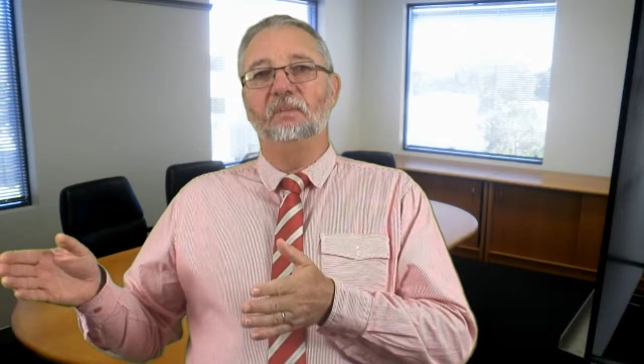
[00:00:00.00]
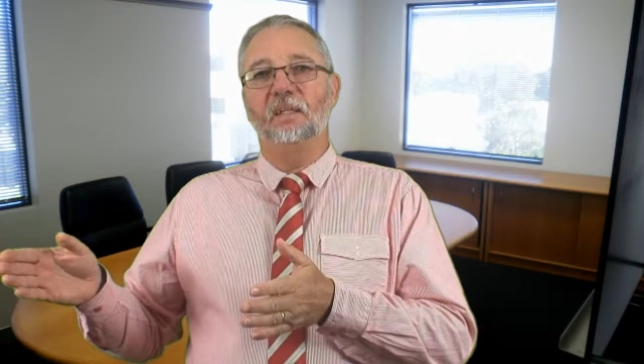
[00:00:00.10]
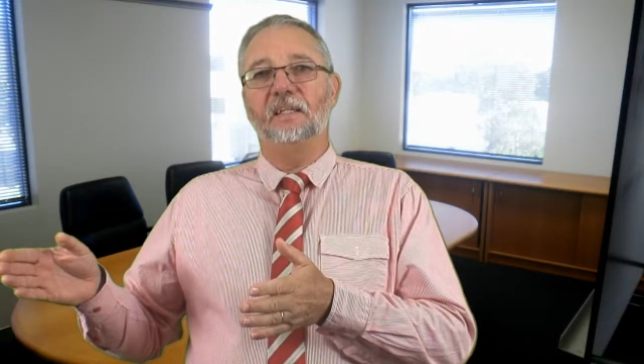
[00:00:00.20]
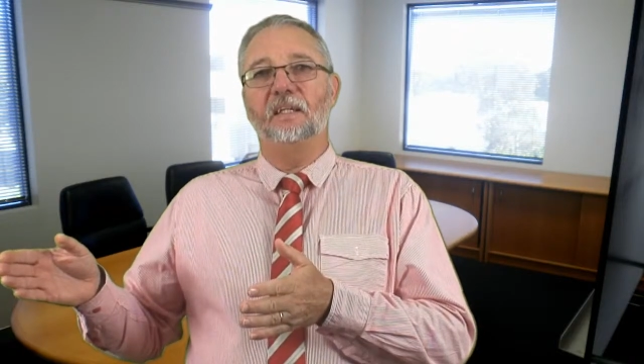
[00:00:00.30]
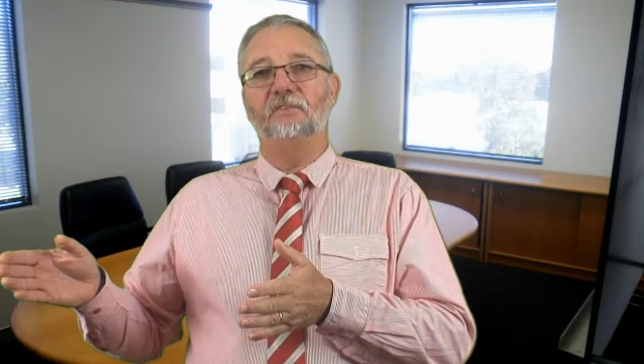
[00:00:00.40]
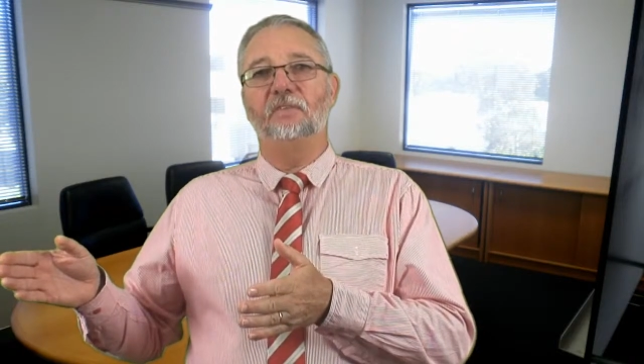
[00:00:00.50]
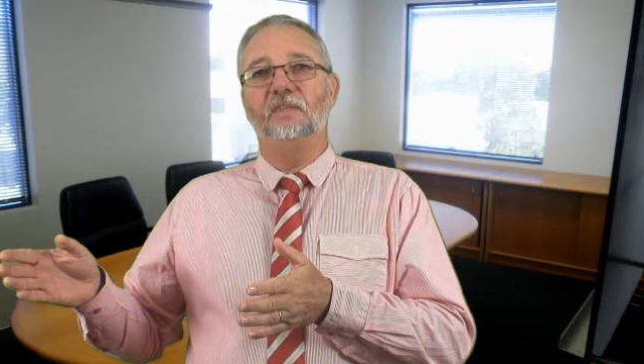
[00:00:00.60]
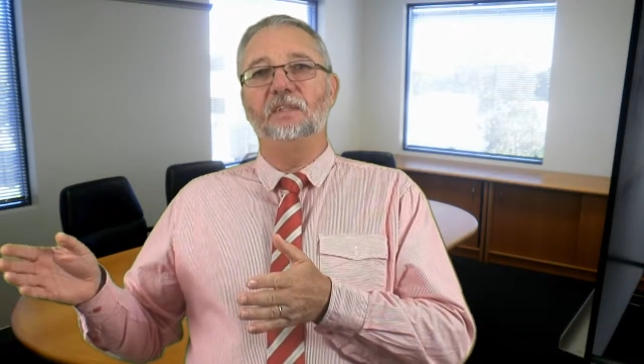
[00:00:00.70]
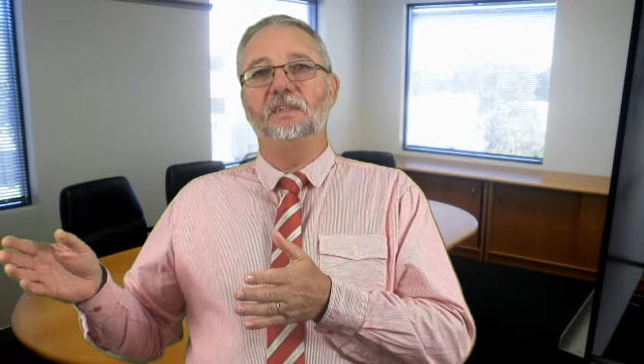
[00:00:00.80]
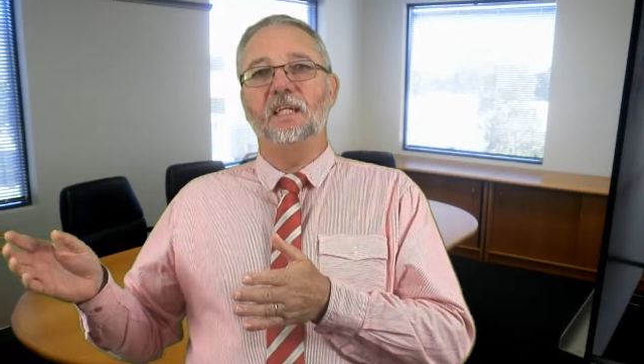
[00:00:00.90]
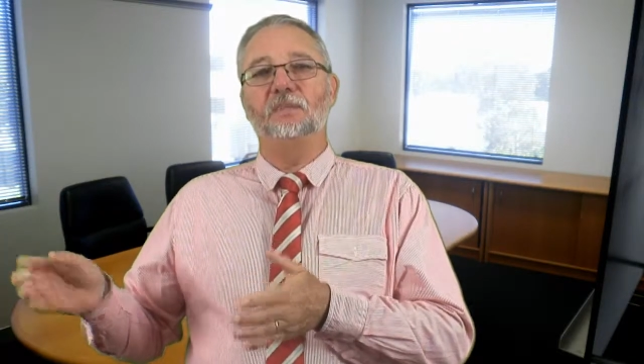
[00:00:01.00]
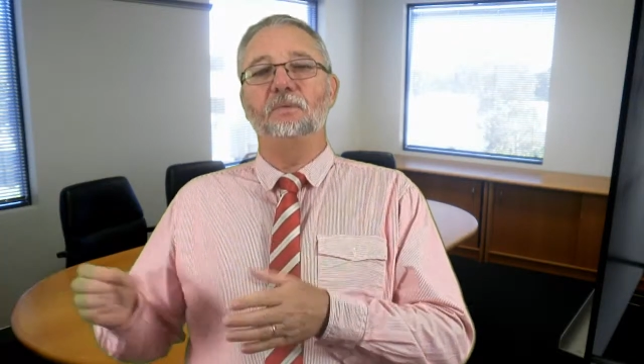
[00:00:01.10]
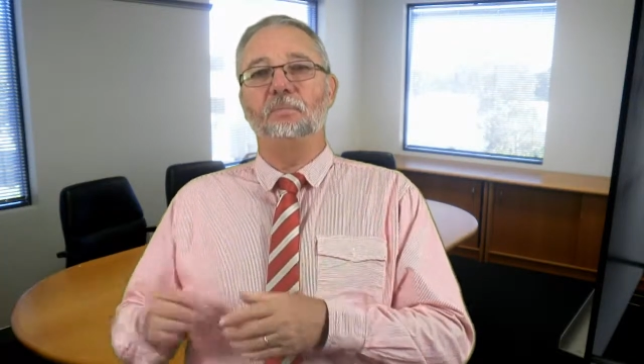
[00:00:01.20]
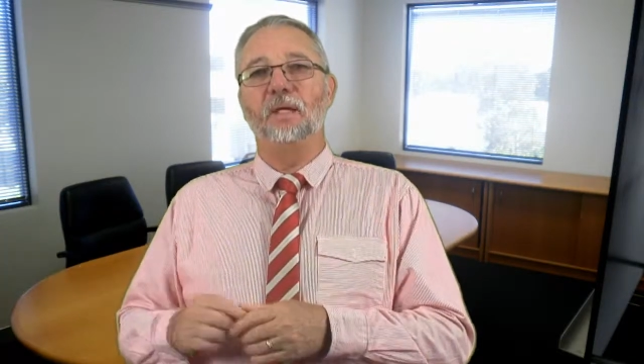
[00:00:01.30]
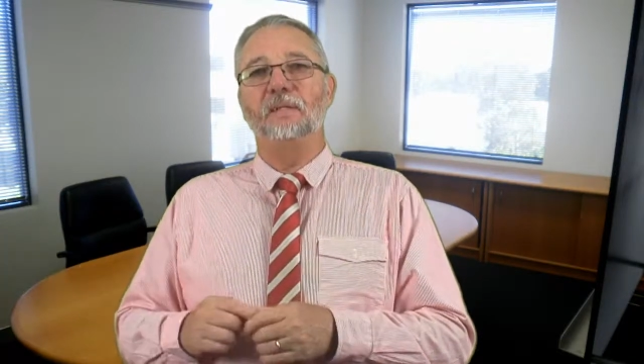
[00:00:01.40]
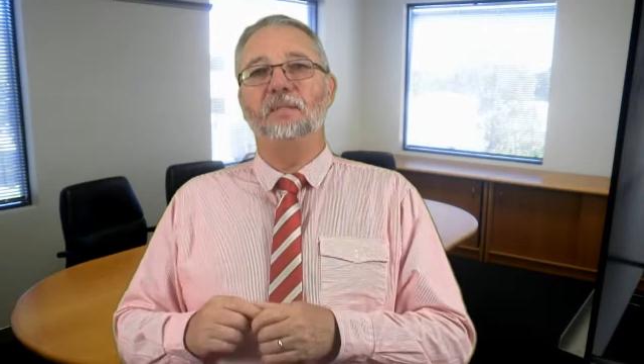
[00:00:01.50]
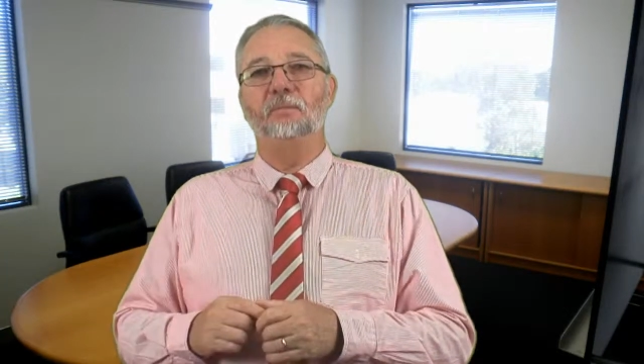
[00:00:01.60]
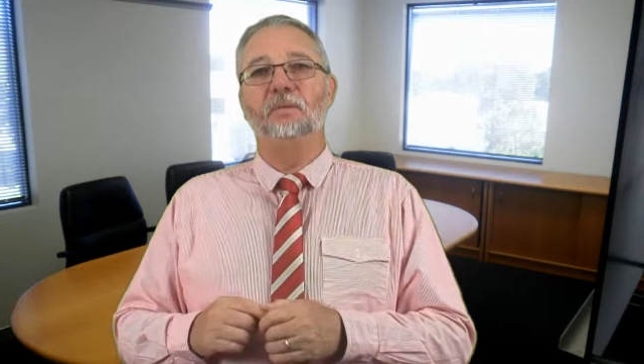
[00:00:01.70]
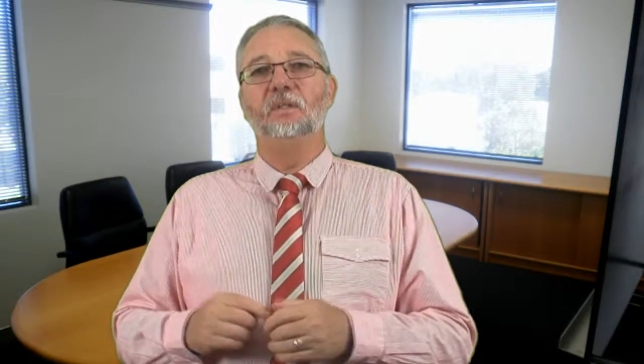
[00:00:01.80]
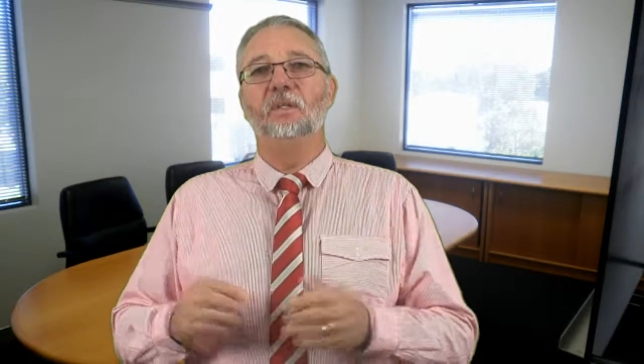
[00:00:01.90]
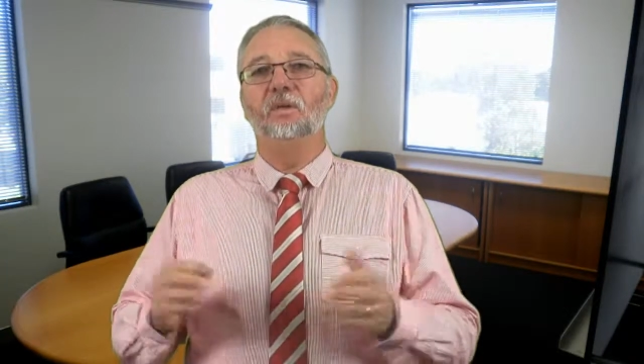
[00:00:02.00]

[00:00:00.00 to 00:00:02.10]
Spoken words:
account for things as we bank them,